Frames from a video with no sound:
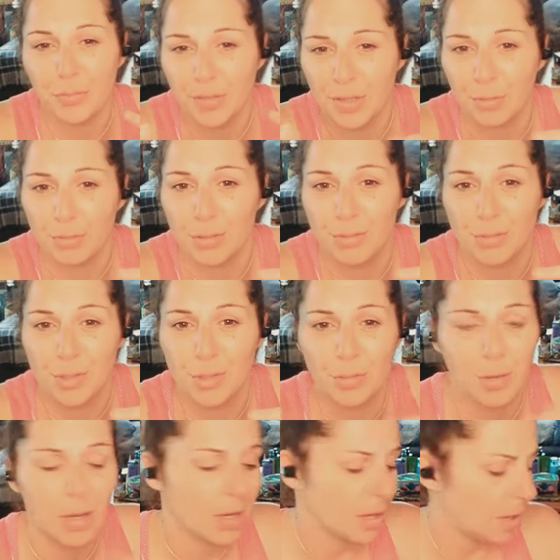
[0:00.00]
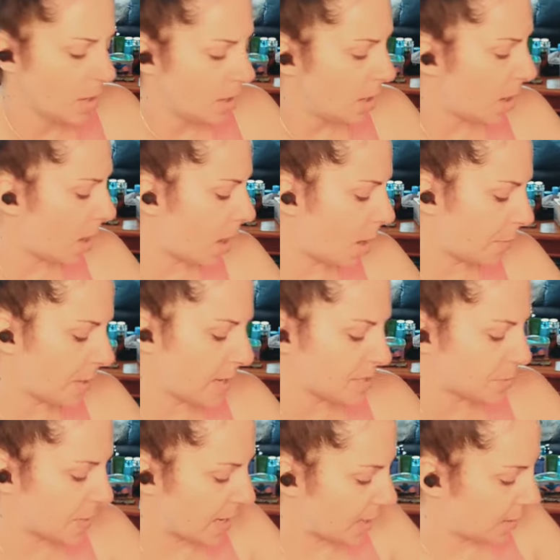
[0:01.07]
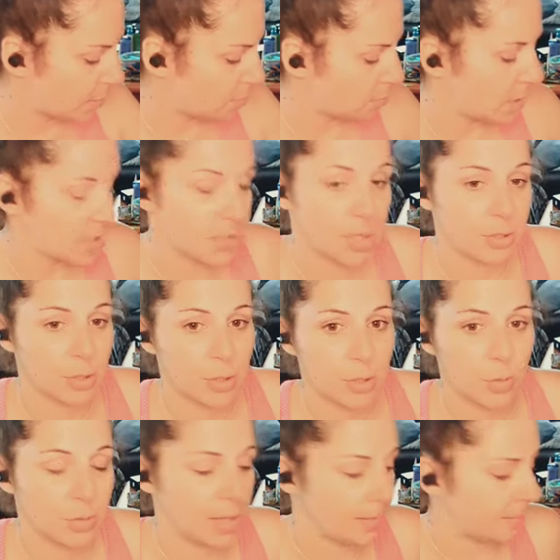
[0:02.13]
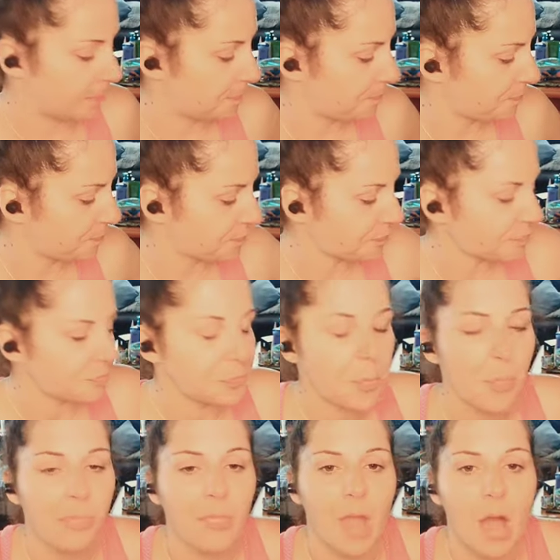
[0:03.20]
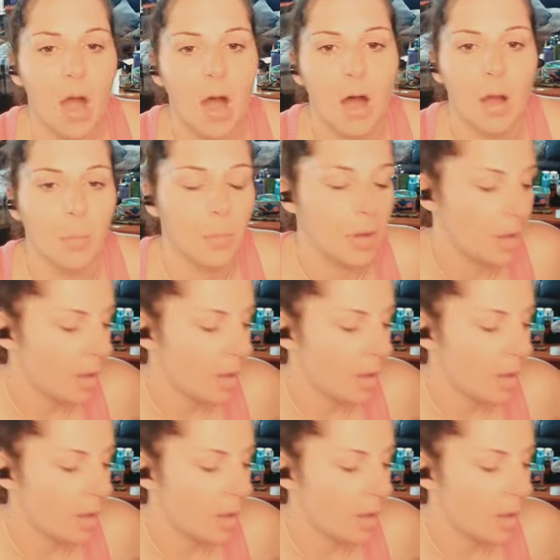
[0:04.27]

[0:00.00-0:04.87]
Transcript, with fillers: you know, YouTube. Um, it's me. Has nothing to do with him. Um,